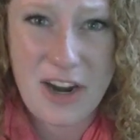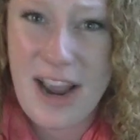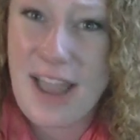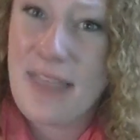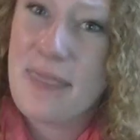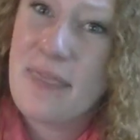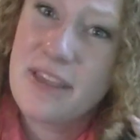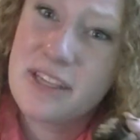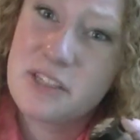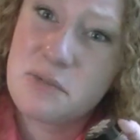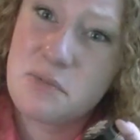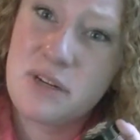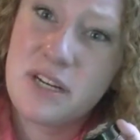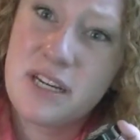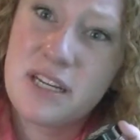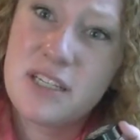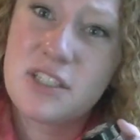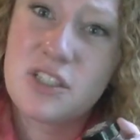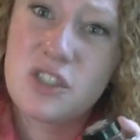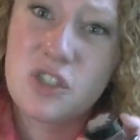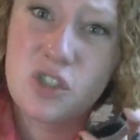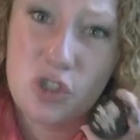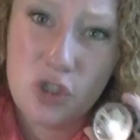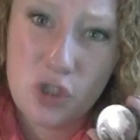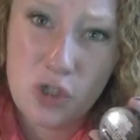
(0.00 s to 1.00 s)
and this one
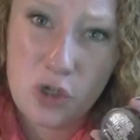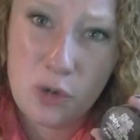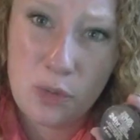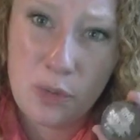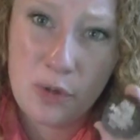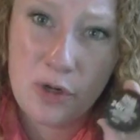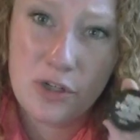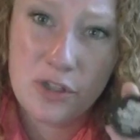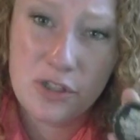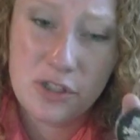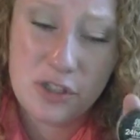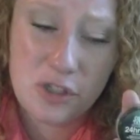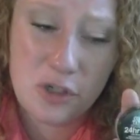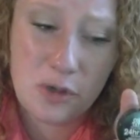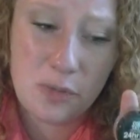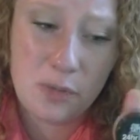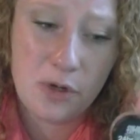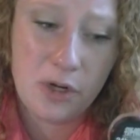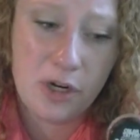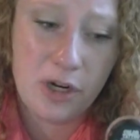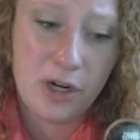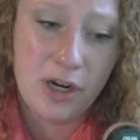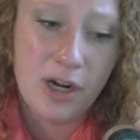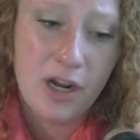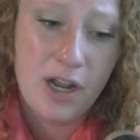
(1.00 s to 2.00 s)
is super,
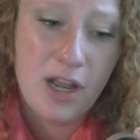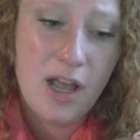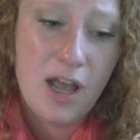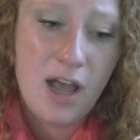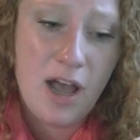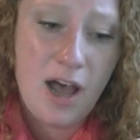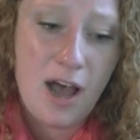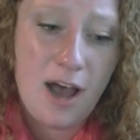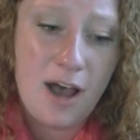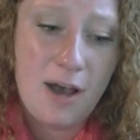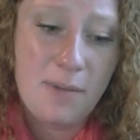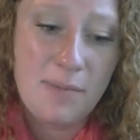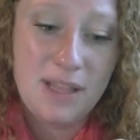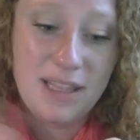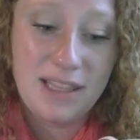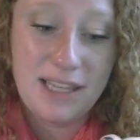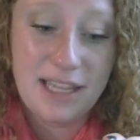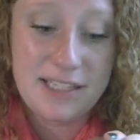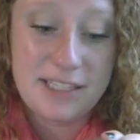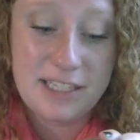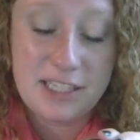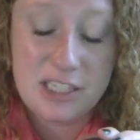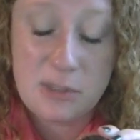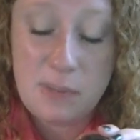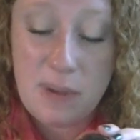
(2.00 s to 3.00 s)
super
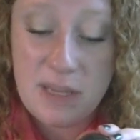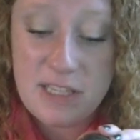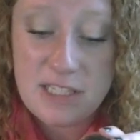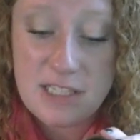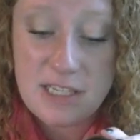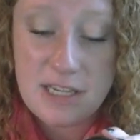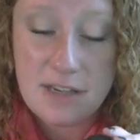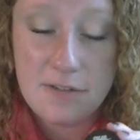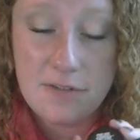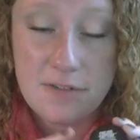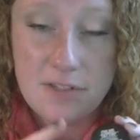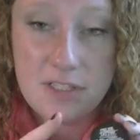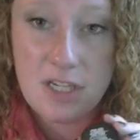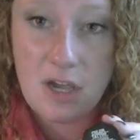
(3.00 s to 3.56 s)
less expensive.